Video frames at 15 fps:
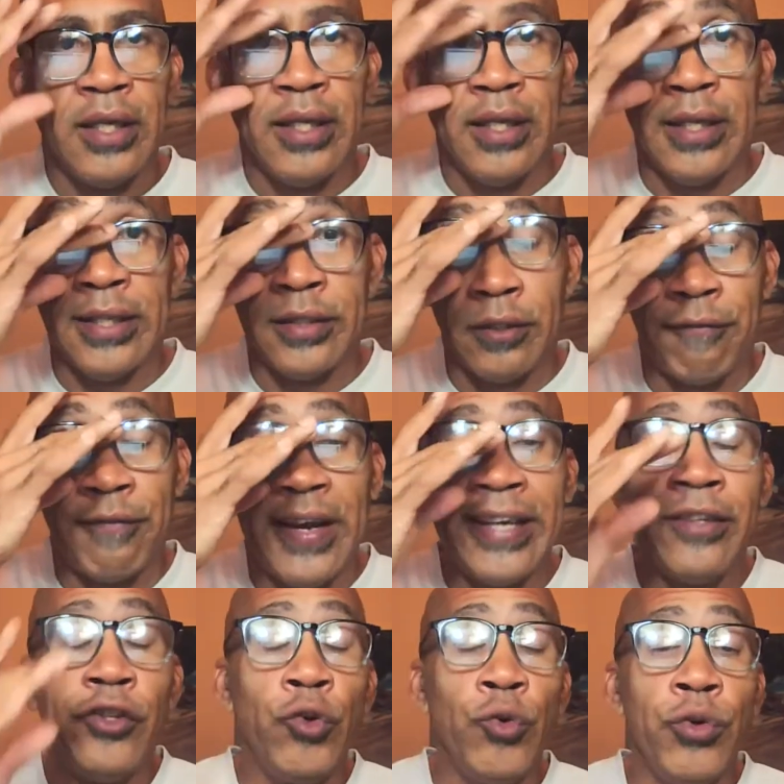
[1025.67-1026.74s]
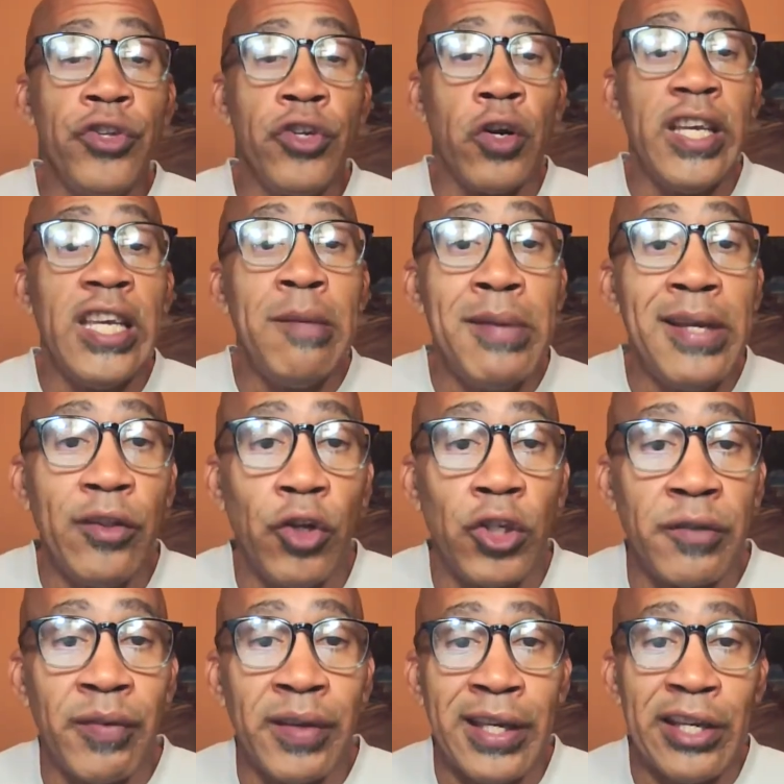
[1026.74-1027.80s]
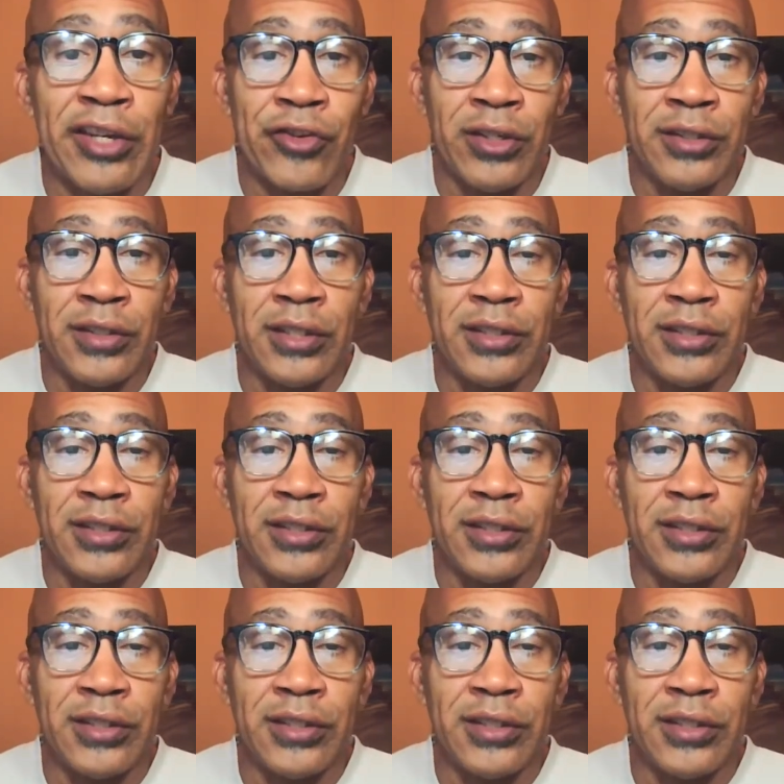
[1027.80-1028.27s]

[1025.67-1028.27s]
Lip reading: is to fine tune your email notifications.